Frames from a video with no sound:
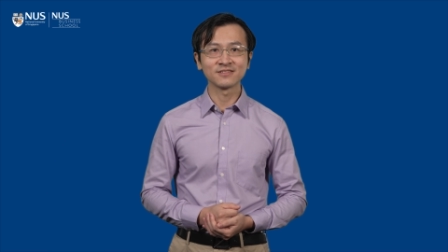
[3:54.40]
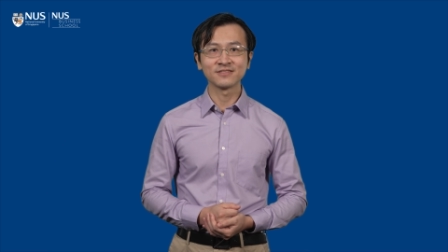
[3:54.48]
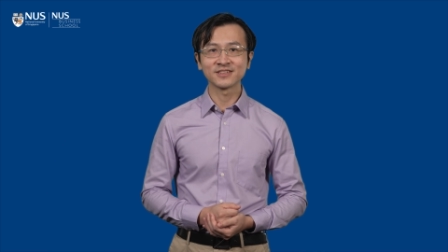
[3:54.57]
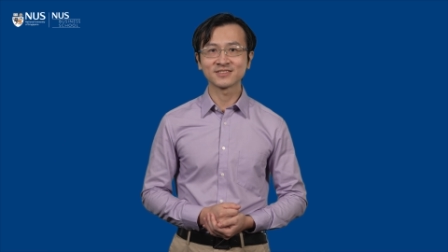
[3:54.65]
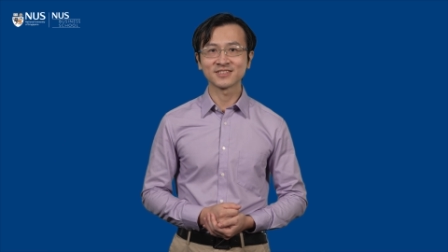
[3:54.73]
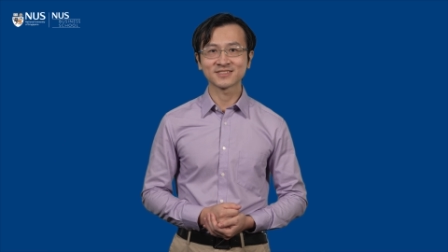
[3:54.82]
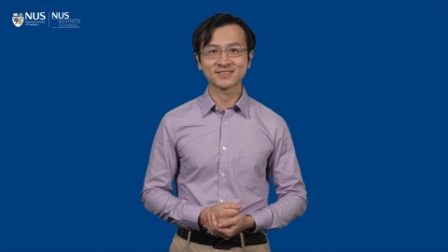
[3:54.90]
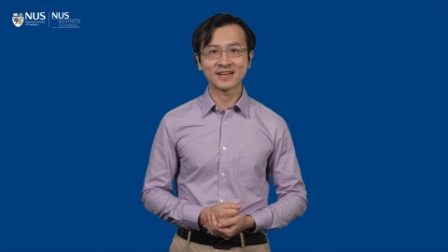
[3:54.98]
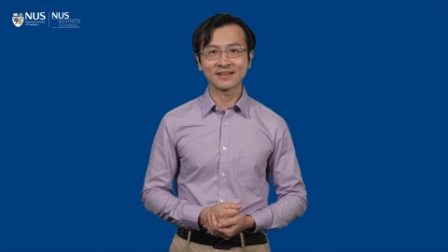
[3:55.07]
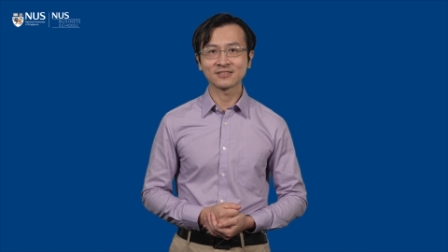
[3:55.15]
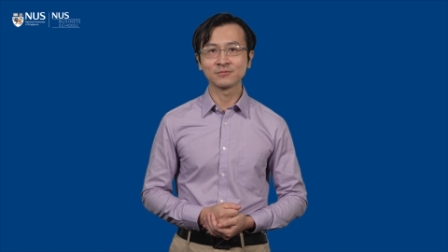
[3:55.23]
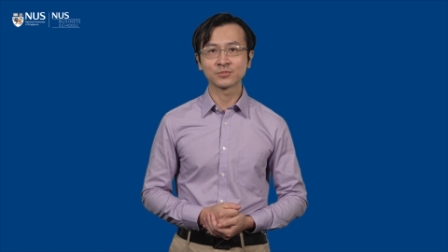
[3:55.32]
in this
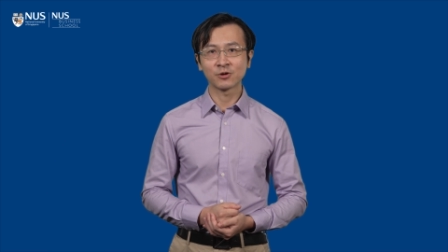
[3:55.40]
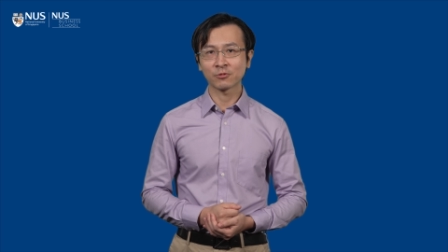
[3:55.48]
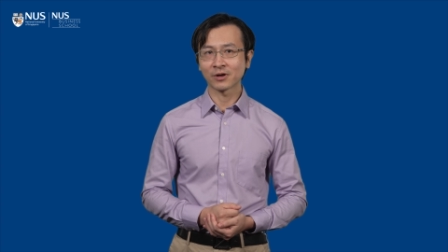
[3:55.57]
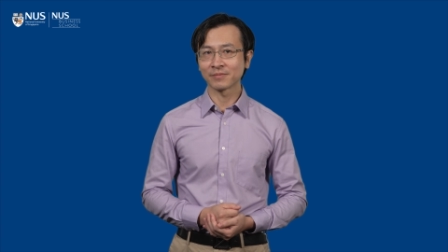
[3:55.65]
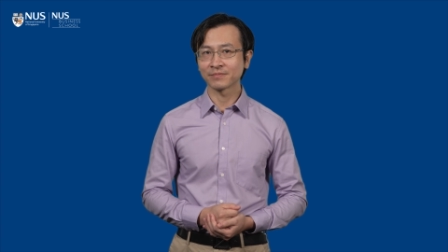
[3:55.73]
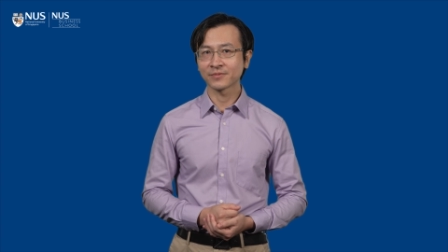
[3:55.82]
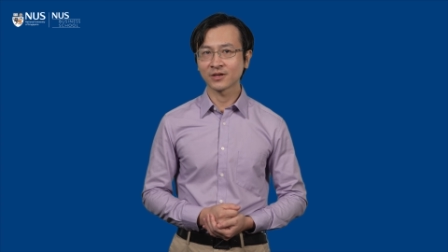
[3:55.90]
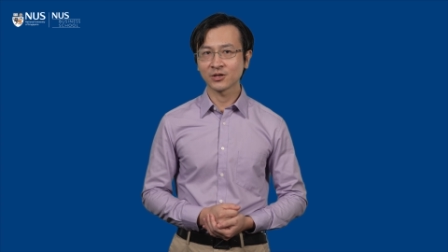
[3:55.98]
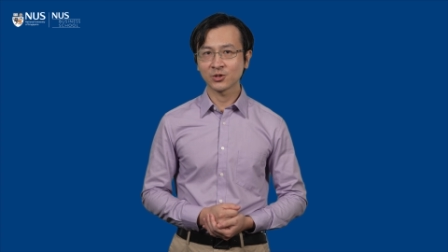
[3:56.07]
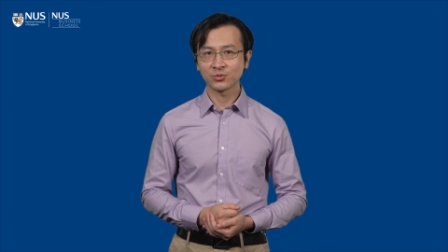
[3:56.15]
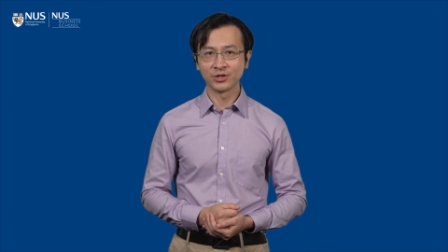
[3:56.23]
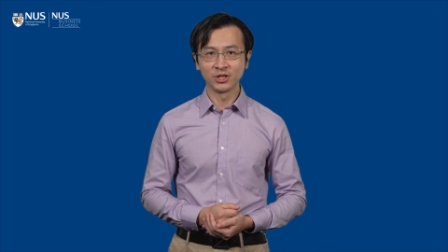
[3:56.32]
exciting program.
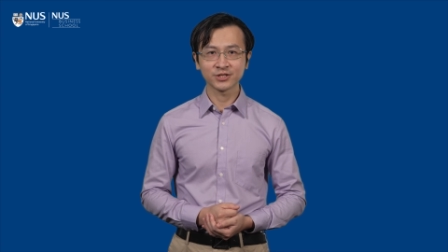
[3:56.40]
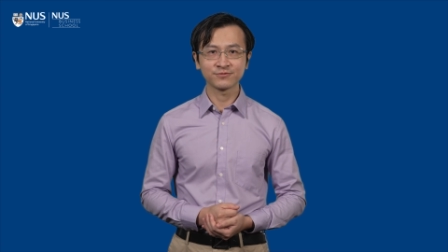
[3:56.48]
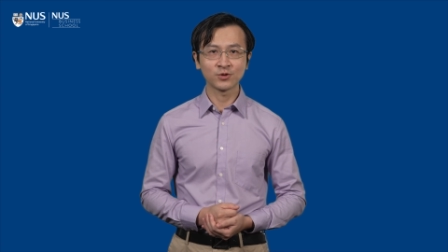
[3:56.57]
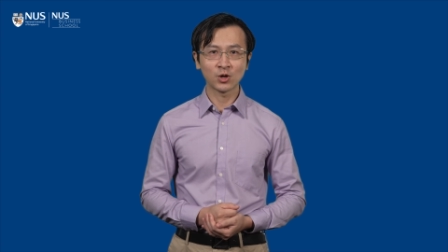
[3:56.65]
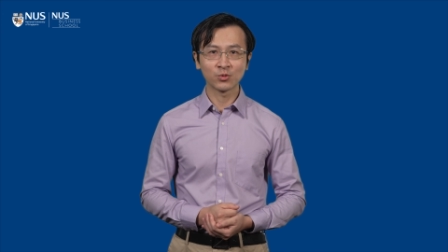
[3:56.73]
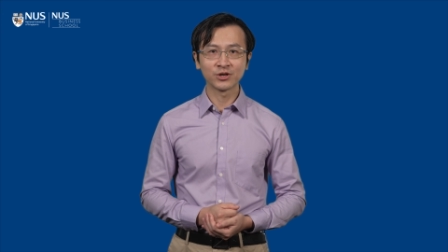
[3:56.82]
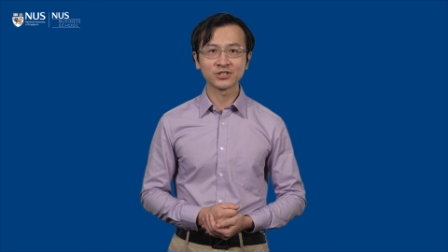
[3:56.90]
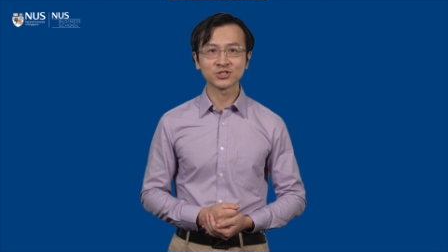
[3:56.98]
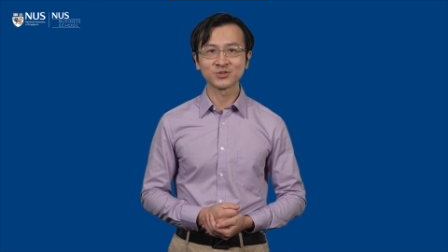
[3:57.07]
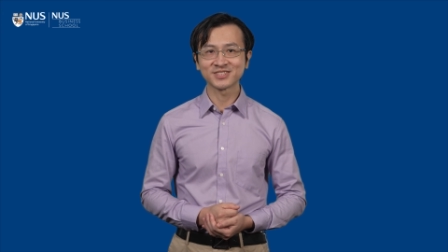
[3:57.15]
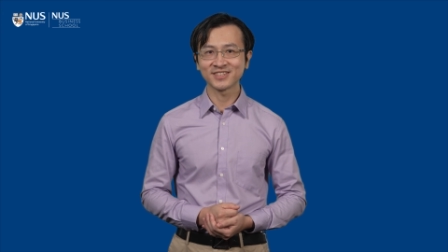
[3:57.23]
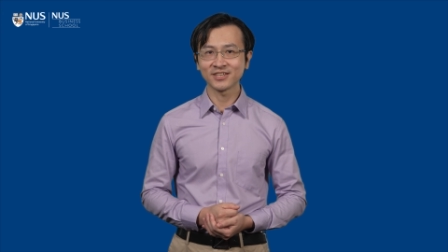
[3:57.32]
We look forward
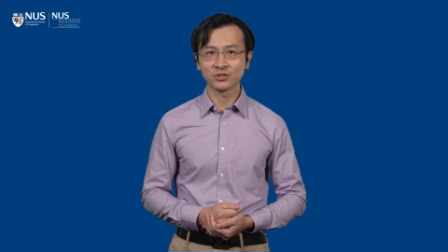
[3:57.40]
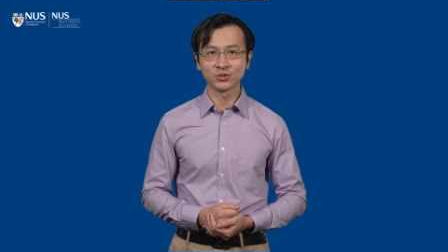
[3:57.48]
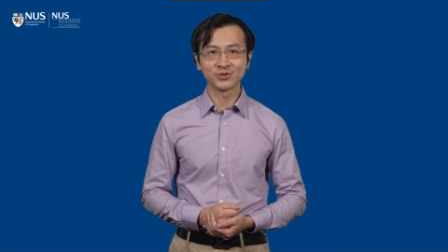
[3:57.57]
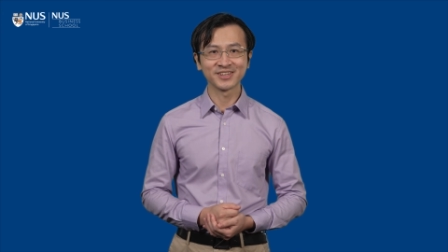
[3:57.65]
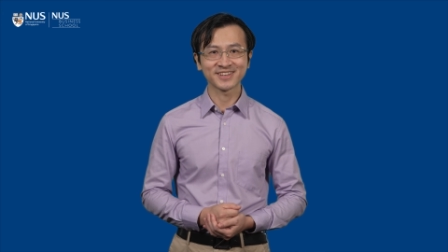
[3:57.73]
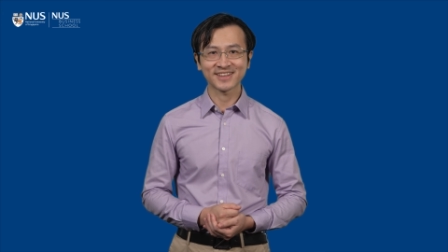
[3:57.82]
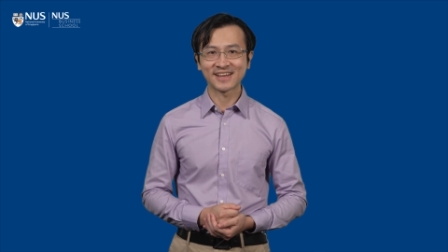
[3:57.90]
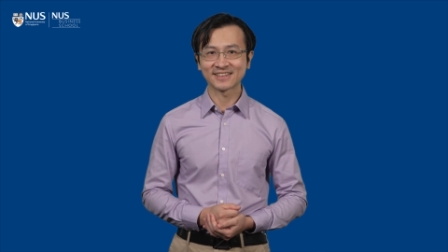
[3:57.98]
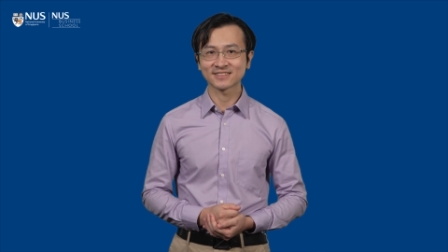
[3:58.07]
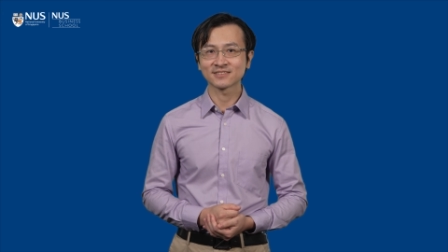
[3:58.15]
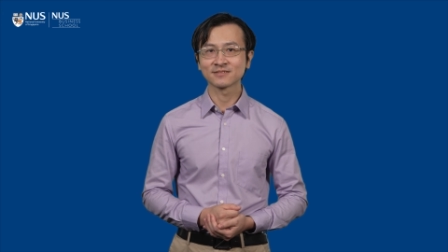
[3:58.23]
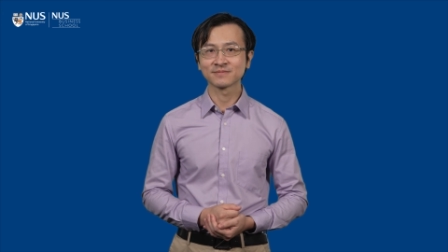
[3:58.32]
to seeing you in
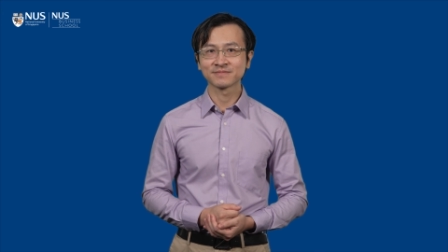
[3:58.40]
class.